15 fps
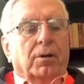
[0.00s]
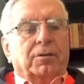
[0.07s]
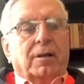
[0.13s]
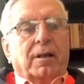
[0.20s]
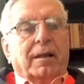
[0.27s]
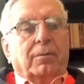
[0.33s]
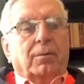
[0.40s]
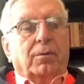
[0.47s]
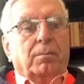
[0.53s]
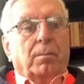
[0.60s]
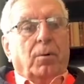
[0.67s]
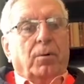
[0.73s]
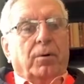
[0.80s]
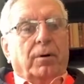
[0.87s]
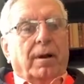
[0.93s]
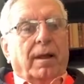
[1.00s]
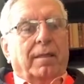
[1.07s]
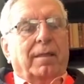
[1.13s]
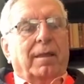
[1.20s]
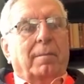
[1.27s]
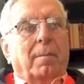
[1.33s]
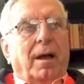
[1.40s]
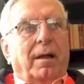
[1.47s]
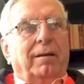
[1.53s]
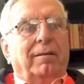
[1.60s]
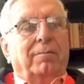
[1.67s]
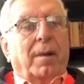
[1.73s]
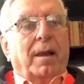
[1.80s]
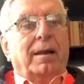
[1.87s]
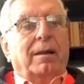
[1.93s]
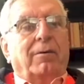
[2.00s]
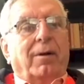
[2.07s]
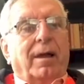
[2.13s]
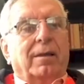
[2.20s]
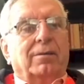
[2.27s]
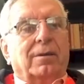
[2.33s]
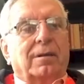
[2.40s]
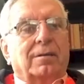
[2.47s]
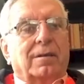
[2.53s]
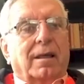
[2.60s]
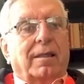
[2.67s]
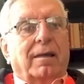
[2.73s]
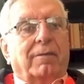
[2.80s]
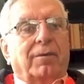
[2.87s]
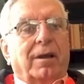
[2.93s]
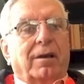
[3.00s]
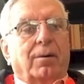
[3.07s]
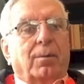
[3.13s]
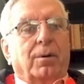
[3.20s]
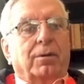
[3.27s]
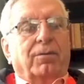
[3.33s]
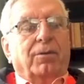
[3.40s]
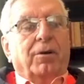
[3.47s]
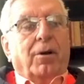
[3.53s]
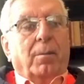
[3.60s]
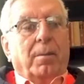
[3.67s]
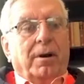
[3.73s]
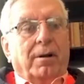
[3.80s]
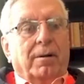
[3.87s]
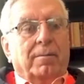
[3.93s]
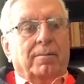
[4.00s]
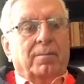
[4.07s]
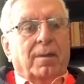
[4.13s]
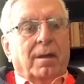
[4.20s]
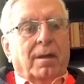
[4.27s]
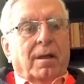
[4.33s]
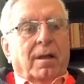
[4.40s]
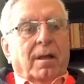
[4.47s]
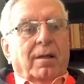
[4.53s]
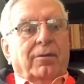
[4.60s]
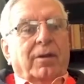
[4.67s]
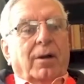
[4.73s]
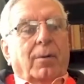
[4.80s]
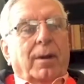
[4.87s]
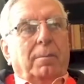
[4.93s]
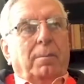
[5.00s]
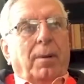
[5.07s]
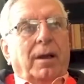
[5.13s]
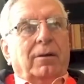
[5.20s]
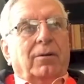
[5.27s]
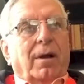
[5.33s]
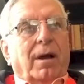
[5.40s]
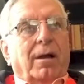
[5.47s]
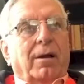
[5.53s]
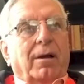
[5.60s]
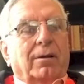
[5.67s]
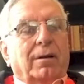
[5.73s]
parcel that was bought. And the amount of money raised in South Africa was phenomenal. So I went back to